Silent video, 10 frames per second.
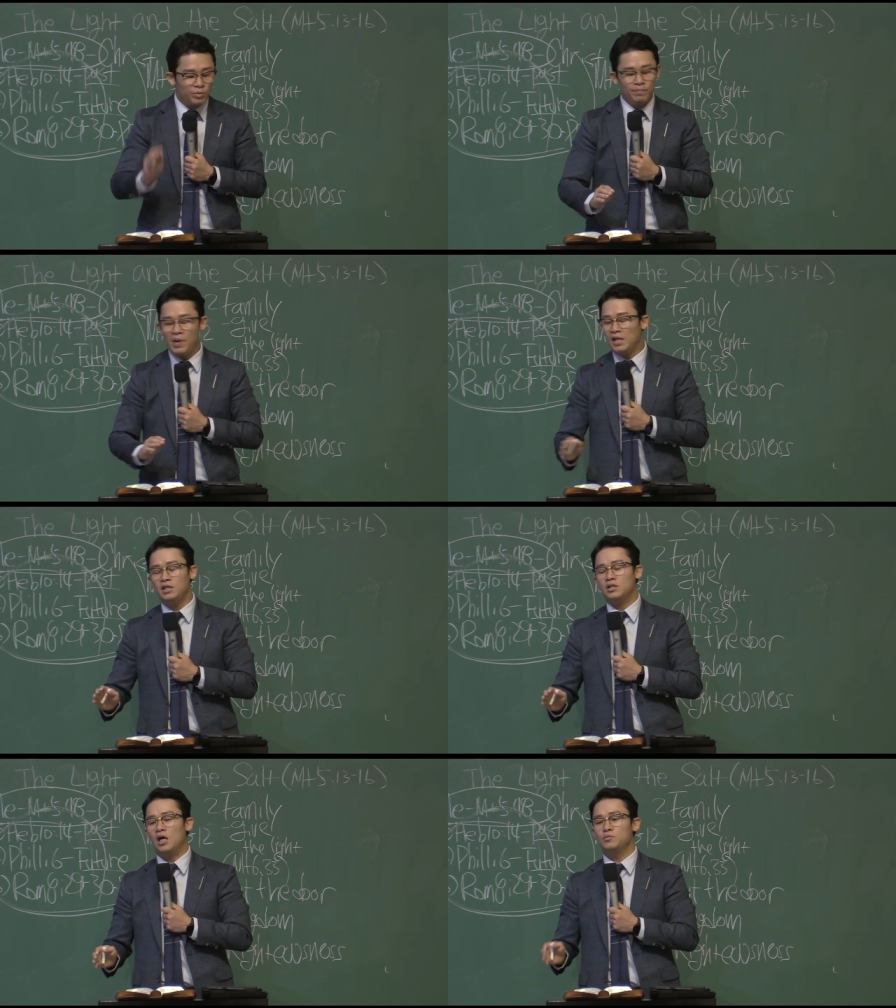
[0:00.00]

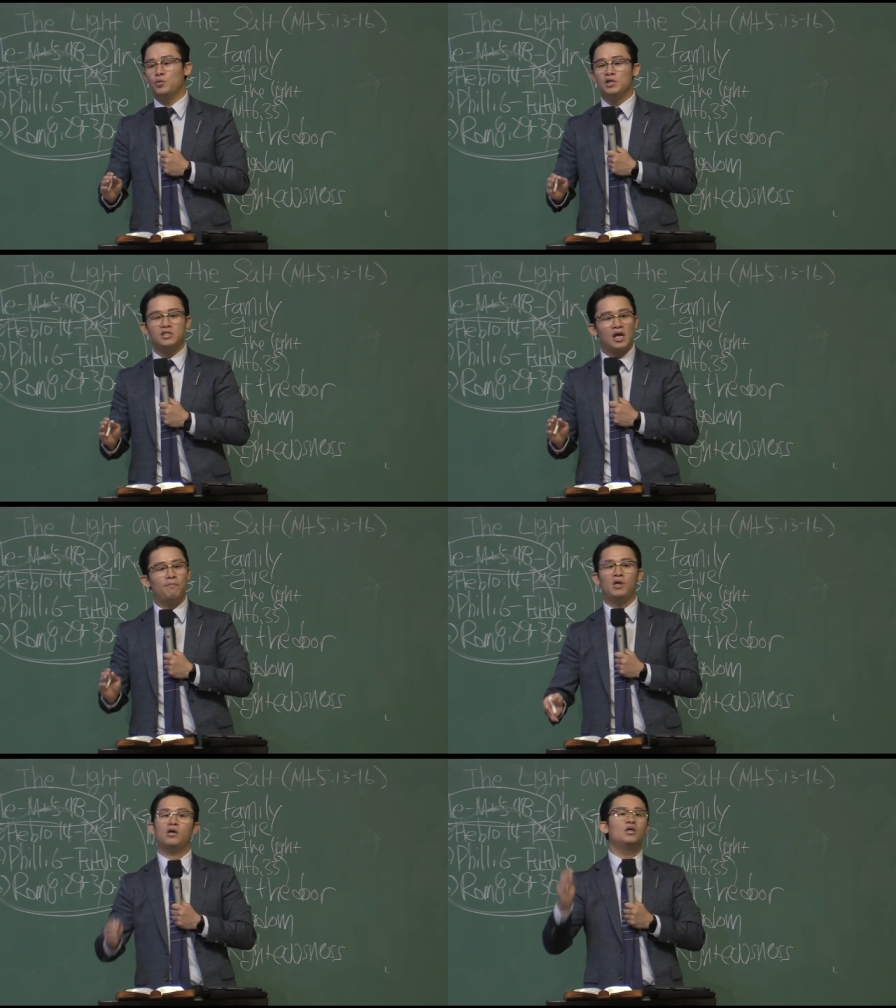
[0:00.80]
Many times we're saying,
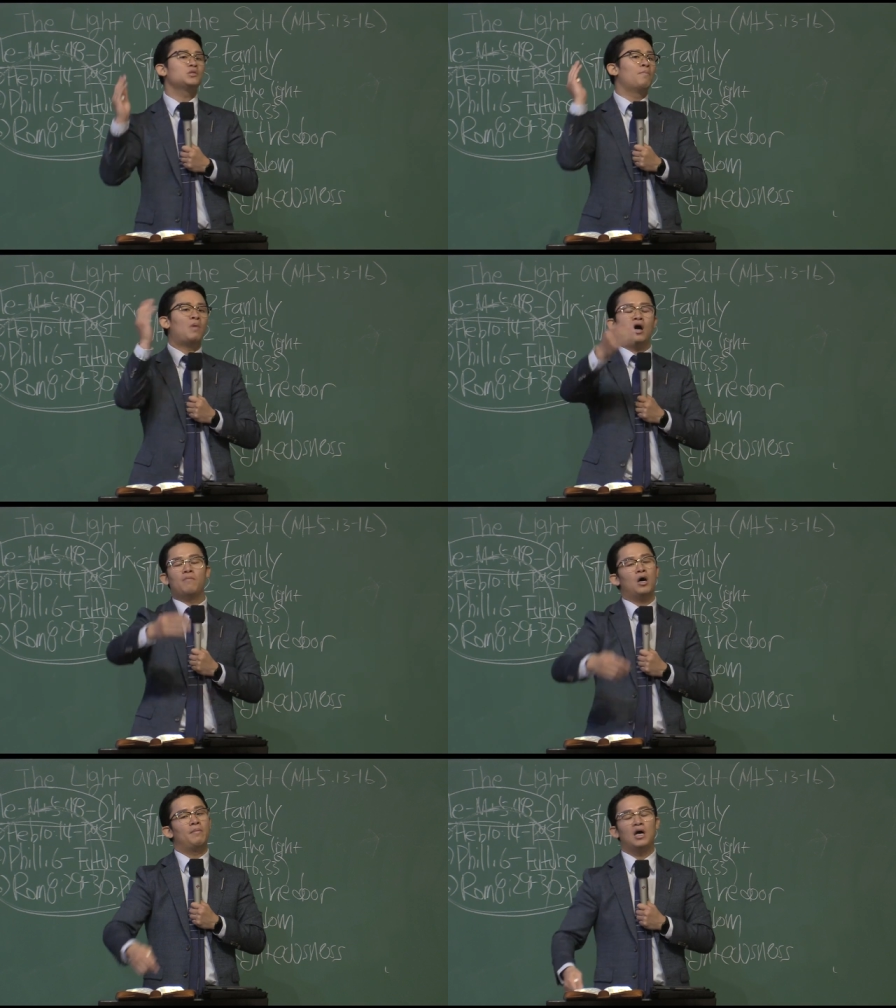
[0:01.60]
because of my
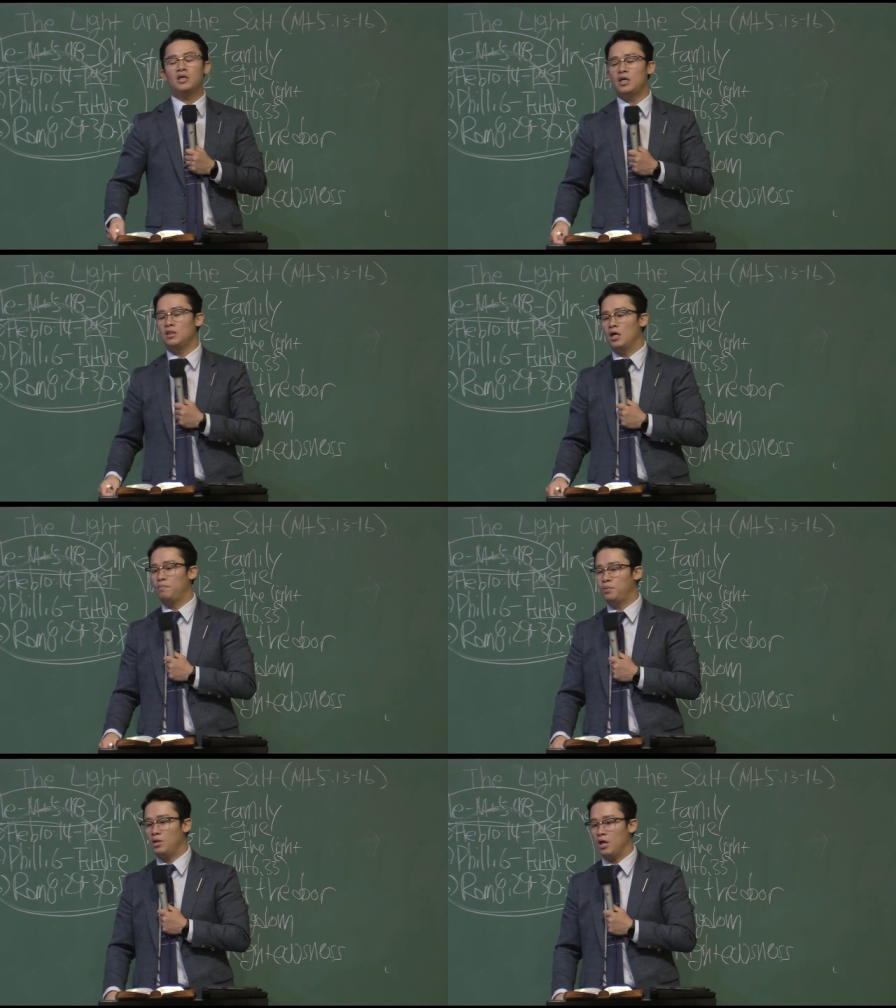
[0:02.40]
mom, I
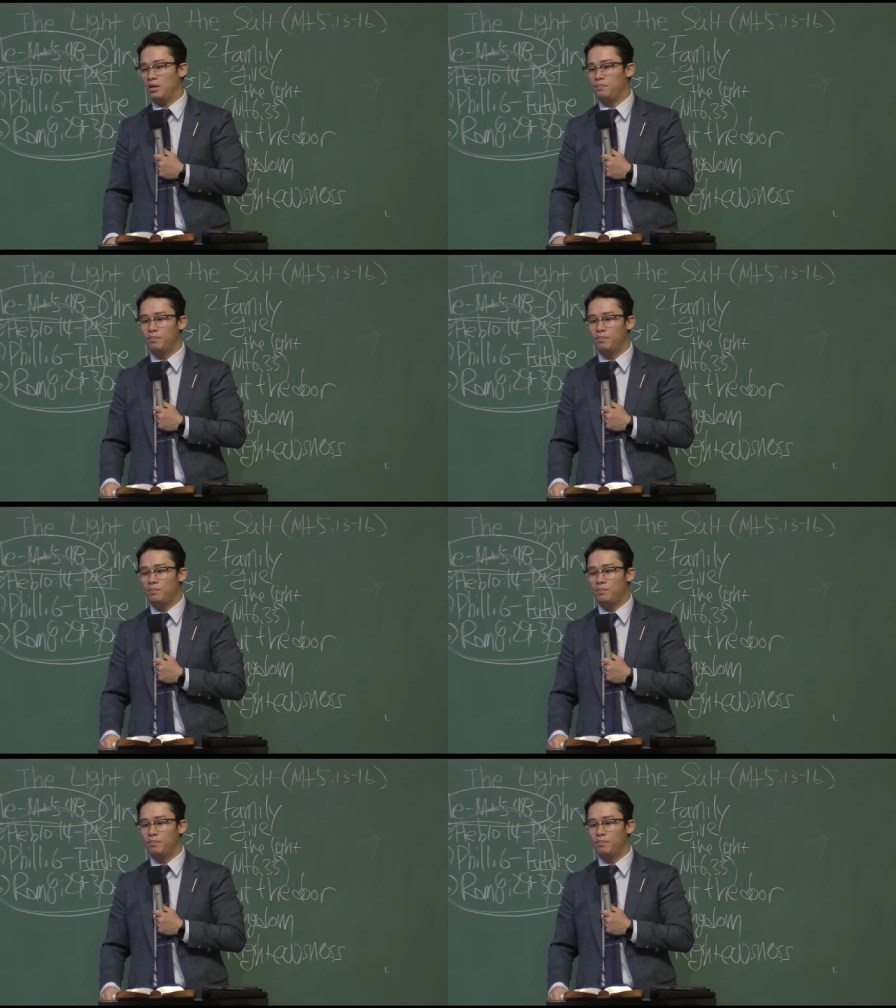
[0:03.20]
cannot play.